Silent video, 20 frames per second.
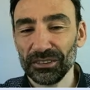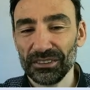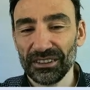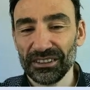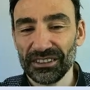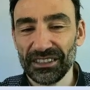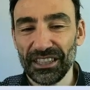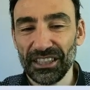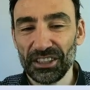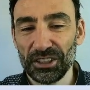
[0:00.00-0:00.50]

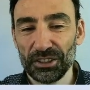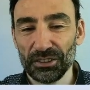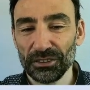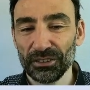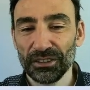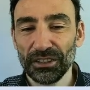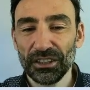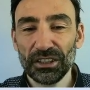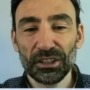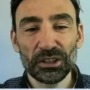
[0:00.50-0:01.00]

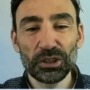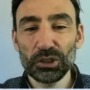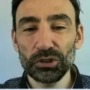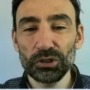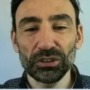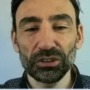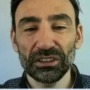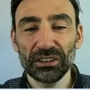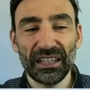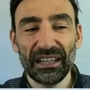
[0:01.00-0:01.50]
transaction. You
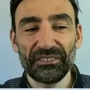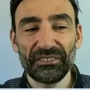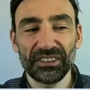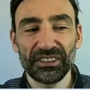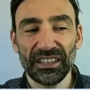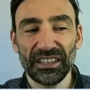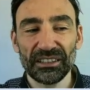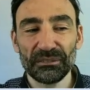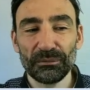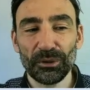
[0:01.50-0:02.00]
should not have it
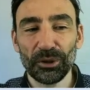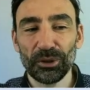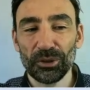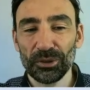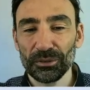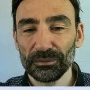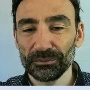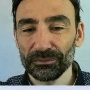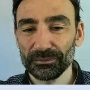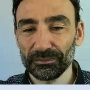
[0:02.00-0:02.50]
anymore.